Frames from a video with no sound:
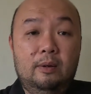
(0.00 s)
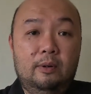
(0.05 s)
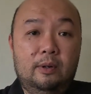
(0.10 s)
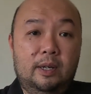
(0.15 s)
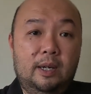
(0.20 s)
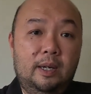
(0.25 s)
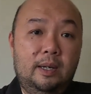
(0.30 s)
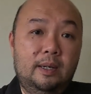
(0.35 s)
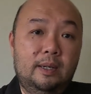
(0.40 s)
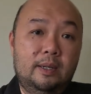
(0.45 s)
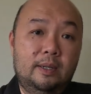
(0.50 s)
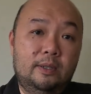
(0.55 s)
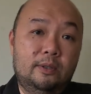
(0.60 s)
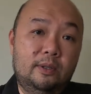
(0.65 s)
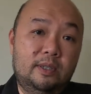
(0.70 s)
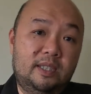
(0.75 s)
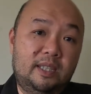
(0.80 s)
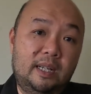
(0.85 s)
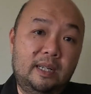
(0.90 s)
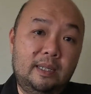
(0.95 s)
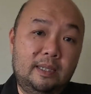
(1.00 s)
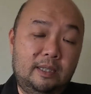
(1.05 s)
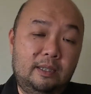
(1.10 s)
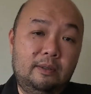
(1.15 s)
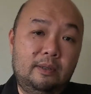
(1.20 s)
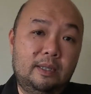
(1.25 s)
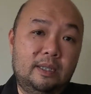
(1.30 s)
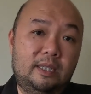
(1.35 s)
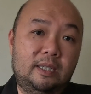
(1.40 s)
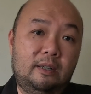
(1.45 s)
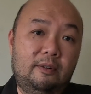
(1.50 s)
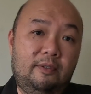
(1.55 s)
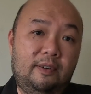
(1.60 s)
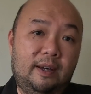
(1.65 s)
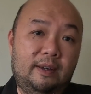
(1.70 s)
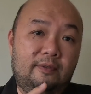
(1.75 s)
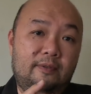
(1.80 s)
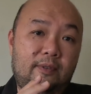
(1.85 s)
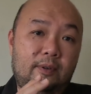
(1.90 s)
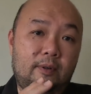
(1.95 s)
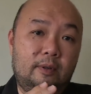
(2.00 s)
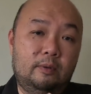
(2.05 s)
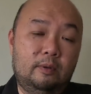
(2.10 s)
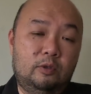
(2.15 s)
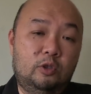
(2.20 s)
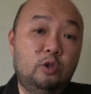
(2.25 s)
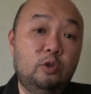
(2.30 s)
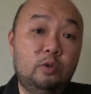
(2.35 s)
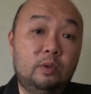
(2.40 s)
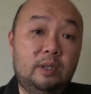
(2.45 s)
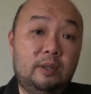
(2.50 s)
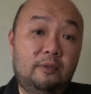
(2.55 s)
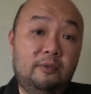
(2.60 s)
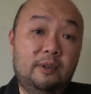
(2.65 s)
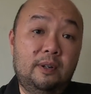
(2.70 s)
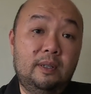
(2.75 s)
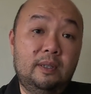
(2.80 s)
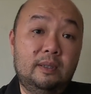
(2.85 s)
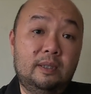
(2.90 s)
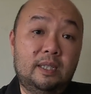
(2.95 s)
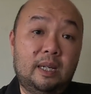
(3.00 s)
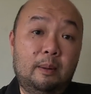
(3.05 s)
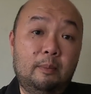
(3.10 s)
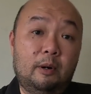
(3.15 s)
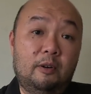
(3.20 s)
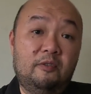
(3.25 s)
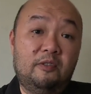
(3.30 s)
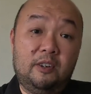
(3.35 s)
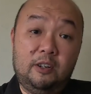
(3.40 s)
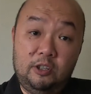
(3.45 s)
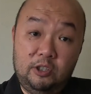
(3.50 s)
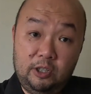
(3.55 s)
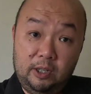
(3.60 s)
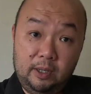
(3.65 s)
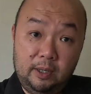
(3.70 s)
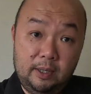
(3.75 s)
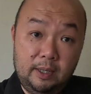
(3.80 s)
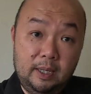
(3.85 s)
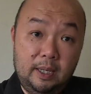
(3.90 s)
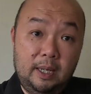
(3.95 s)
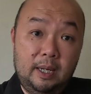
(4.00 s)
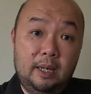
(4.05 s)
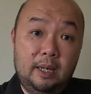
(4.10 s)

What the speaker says: Okay, so stainless steel itself have two different type of finishing.